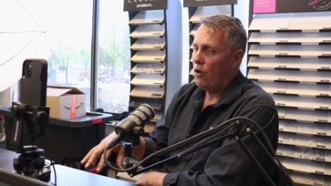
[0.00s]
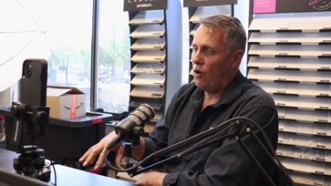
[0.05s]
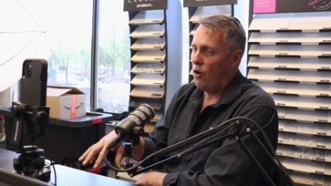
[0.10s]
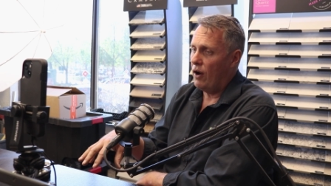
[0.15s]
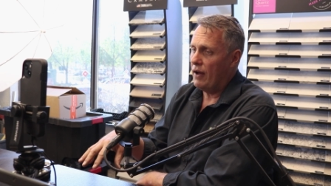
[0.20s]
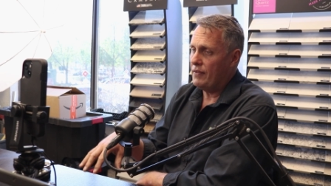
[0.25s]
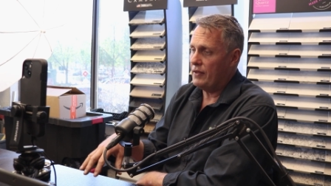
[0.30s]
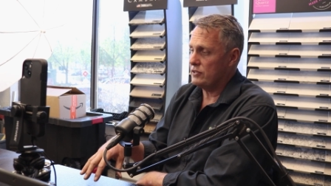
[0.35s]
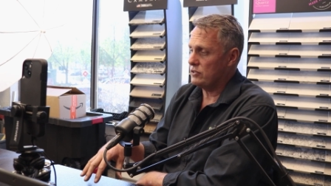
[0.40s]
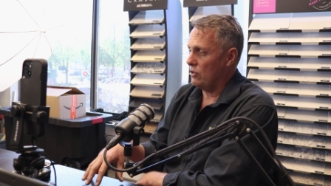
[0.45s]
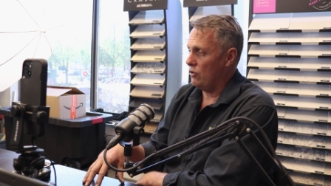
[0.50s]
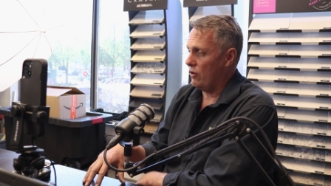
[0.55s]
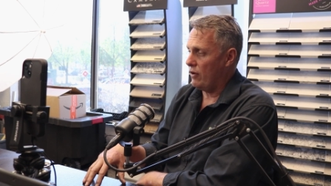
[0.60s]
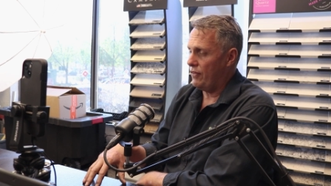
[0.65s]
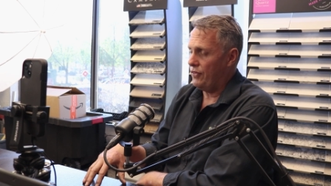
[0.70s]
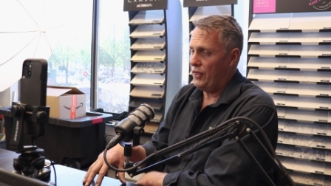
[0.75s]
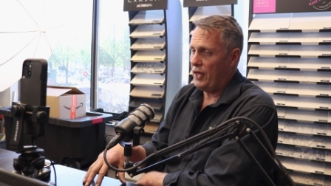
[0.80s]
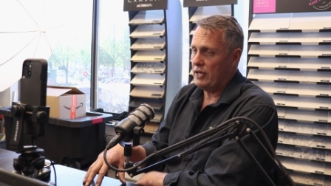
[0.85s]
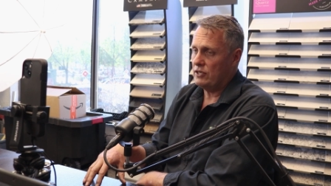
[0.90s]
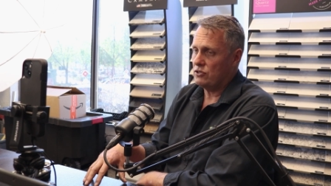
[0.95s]
I, there's a lot
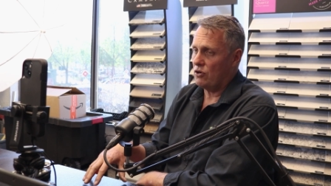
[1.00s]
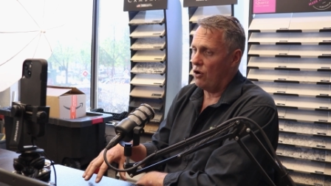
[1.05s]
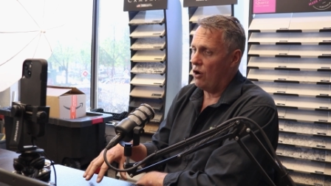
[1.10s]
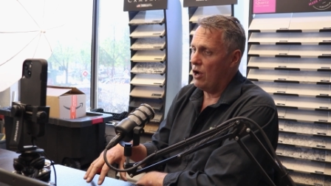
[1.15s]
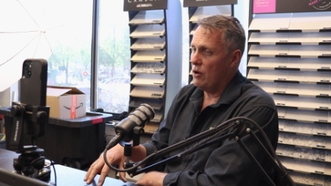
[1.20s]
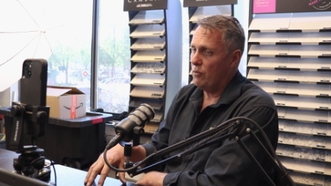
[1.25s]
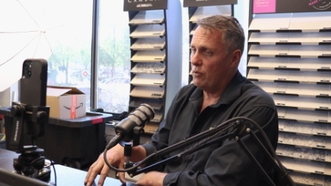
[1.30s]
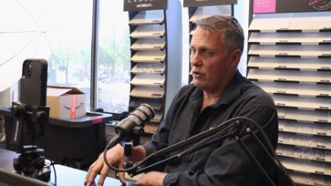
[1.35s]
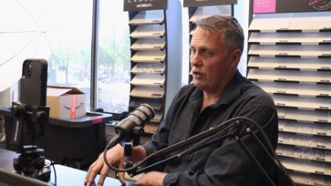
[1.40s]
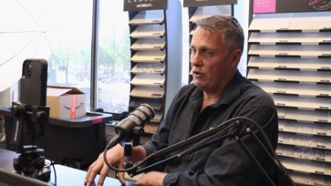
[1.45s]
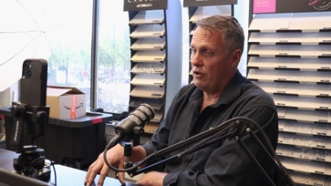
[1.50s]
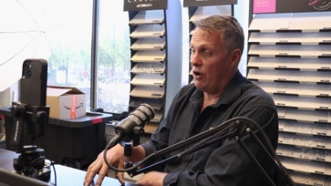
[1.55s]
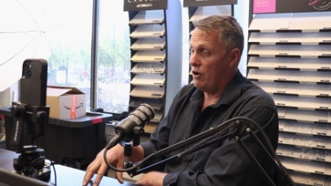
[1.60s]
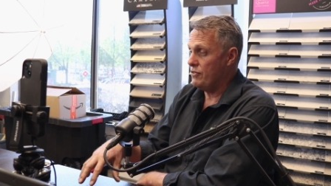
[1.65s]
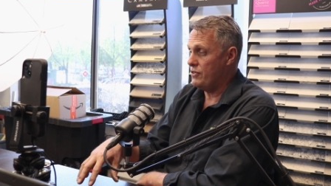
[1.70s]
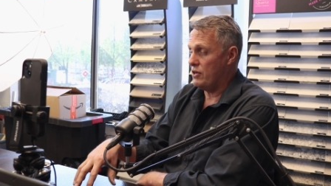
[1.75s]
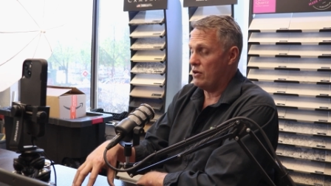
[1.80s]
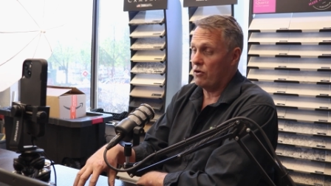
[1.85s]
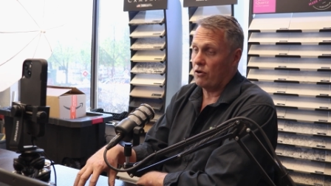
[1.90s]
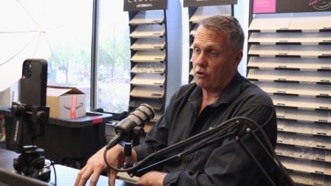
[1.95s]
of things I want to know
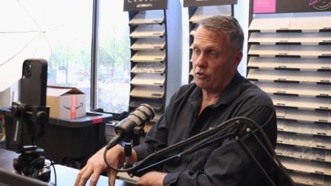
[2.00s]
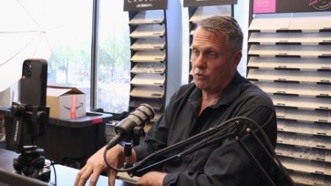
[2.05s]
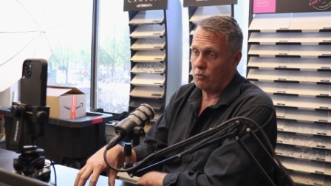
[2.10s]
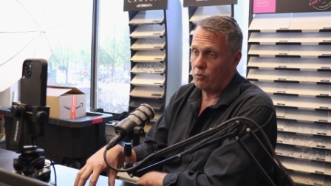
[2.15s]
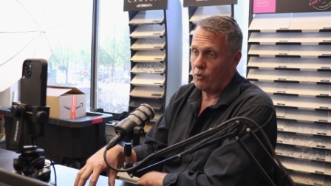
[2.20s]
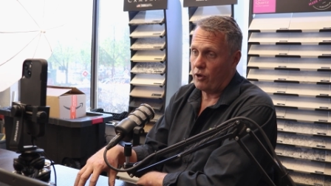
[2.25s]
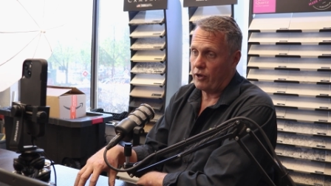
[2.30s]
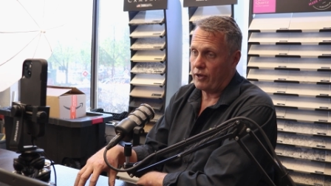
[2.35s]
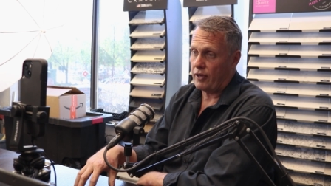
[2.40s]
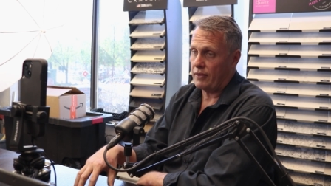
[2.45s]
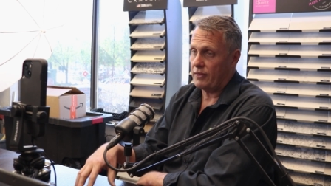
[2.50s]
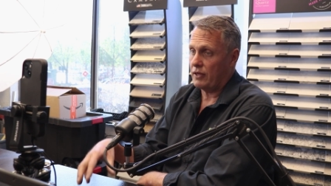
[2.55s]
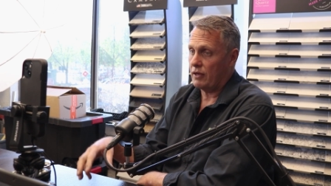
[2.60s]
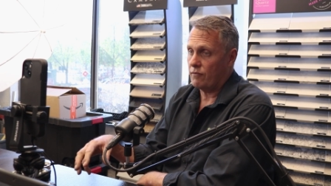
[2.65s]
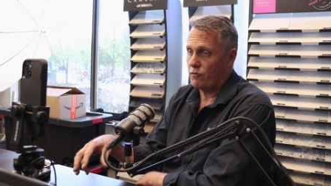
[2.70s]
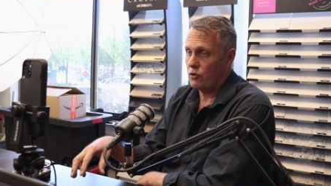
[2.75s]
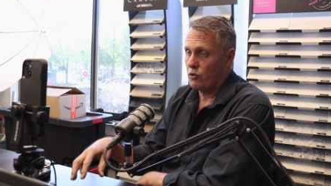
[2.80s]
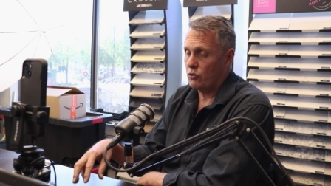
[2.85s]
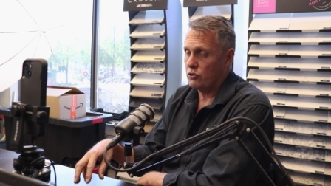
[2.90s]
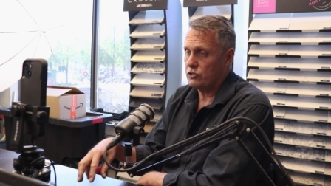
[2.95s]
that you've got a good work ethic.
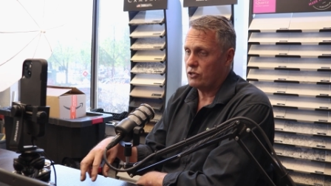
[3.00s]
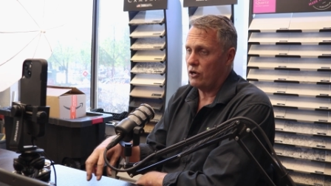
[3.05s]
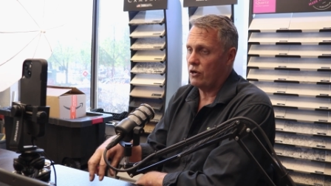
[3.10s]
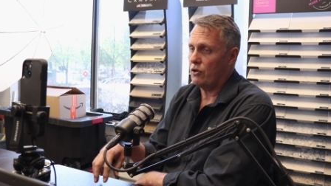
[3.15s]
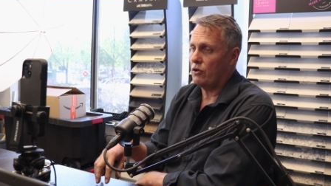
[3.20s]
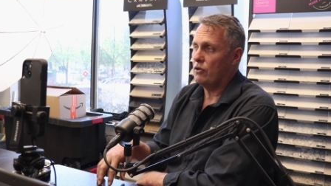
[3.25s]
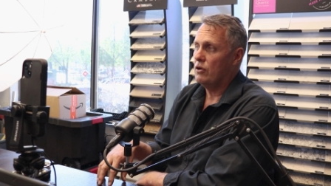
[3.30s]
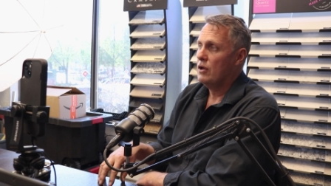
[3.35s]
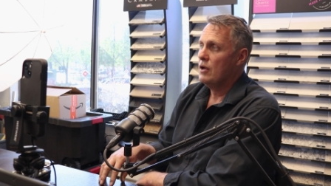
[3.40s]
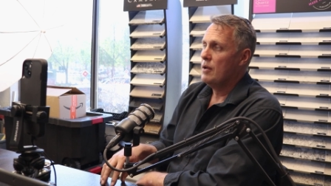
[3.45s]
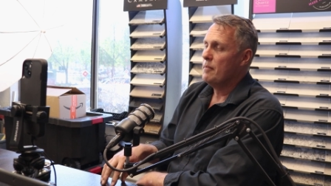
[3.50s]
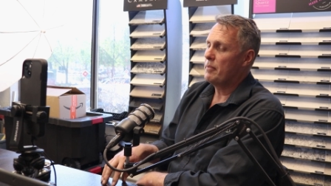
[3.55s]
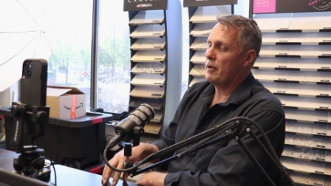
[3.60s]
Of course, I do.